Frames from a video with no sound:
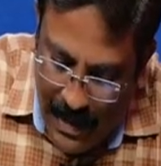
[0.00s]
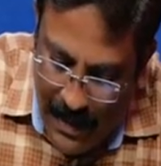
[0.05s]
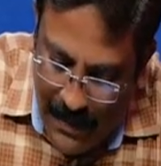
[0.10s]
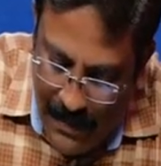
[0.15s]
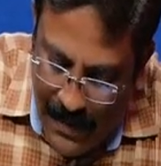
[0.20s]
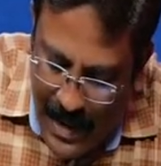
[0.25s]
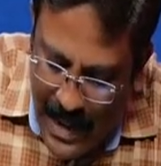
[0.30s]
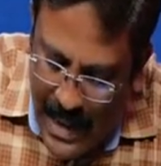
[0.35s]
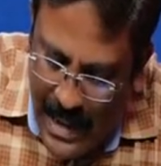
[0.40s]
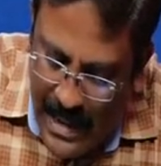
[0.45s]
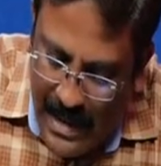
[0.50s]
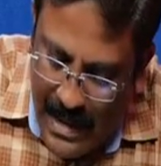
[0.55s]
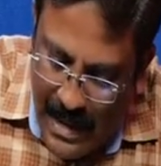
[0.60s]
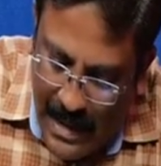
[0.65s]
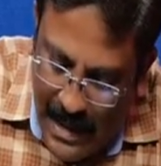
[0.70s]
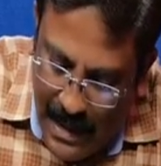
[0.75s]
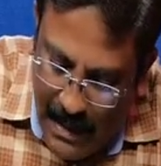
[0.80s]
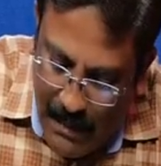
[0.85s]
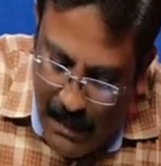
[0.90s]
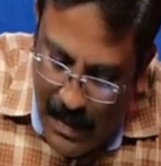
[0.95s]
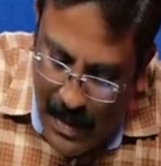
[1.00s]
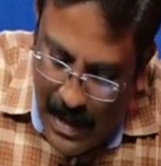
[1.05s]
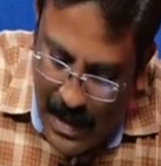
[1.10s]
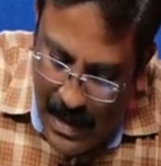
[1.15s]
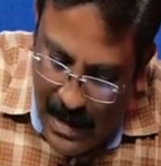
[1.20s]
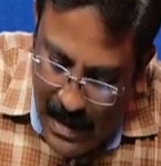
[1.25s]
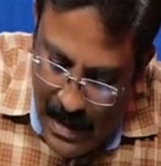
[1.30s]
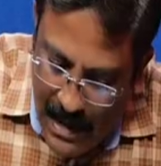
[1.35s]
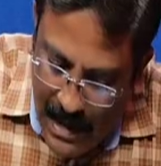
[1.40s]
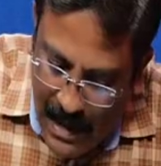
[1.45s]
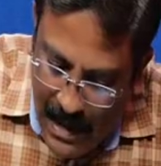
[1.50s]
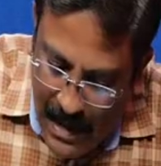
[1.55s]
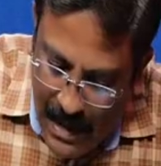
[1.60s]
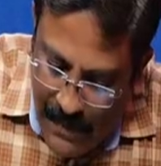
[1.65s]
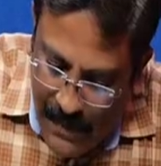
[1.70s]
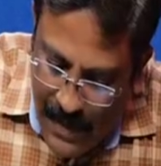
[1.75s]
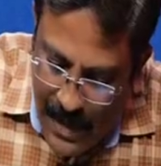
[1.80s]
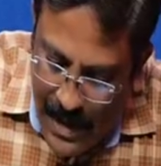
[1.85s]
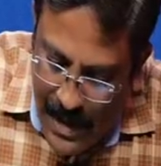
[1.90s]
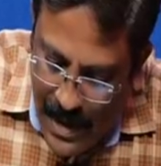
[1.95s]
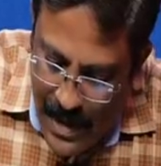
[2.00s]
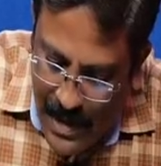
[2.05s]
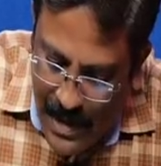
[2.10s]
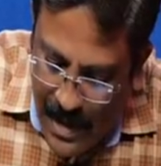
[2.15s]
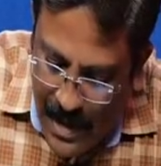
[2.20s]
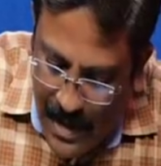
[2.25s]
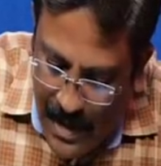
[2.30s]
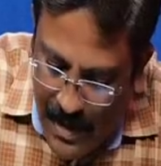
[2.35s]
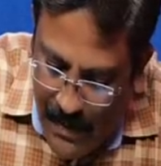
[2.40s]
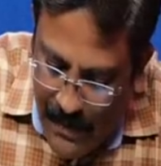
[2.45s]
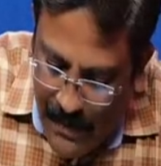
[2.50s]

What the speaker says: V is nothing but a vertices,